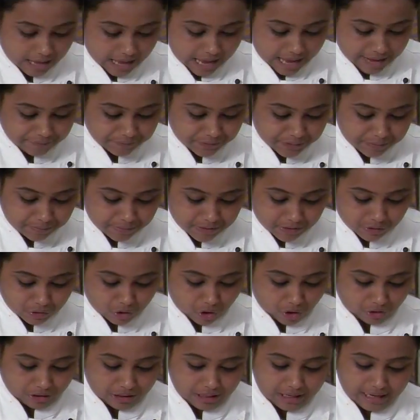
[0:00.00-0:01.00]
I have some
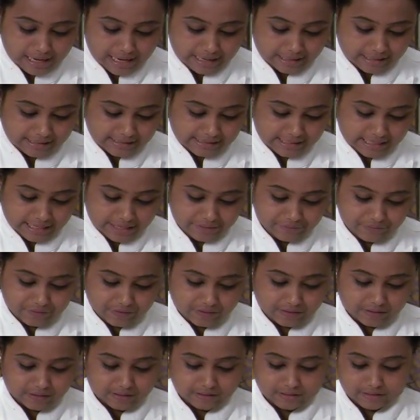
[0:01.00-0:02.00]
assorted lettuce
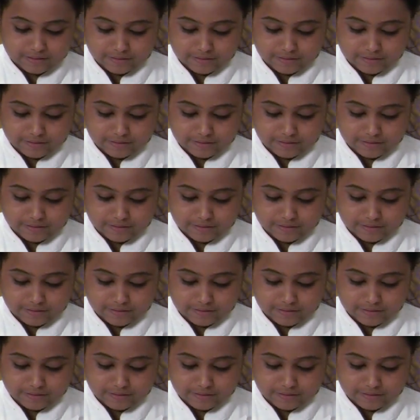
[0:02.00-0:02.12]
leaves.